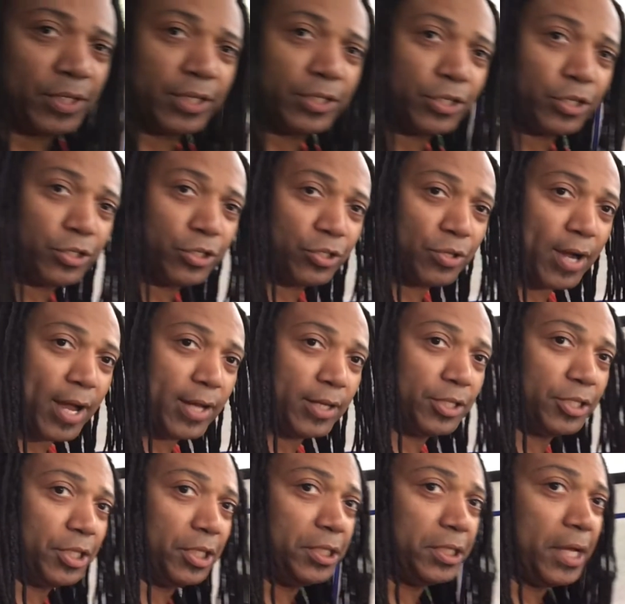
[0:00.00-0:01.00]
our
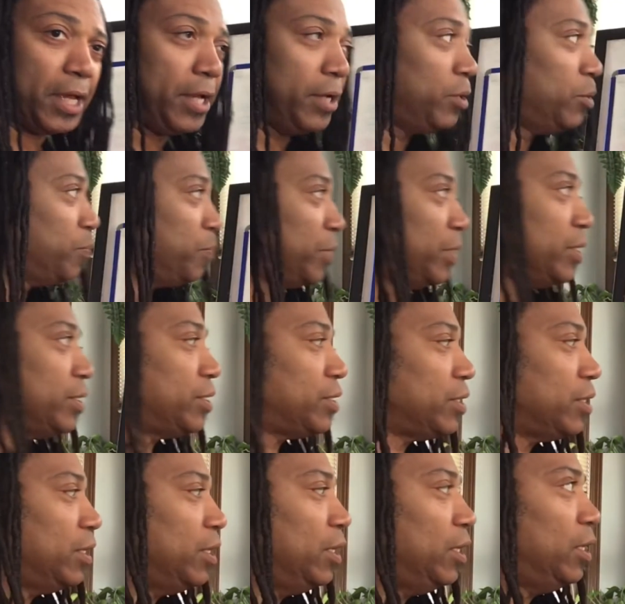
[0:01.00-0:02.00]
strategy to help us,
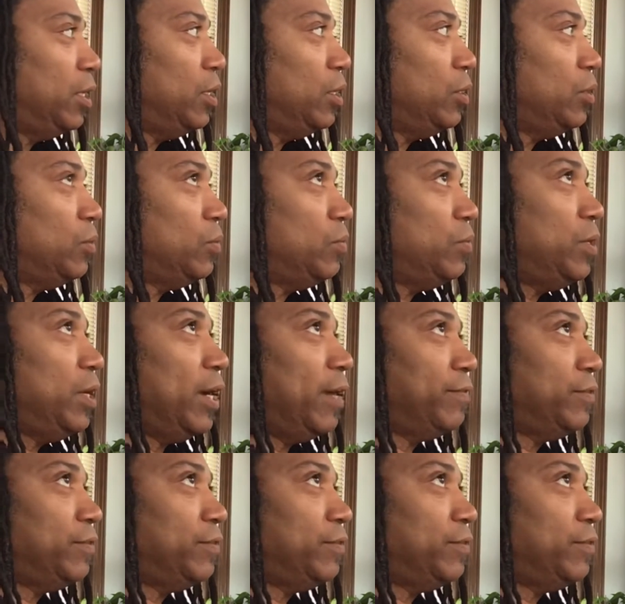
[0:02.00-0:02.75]
we have to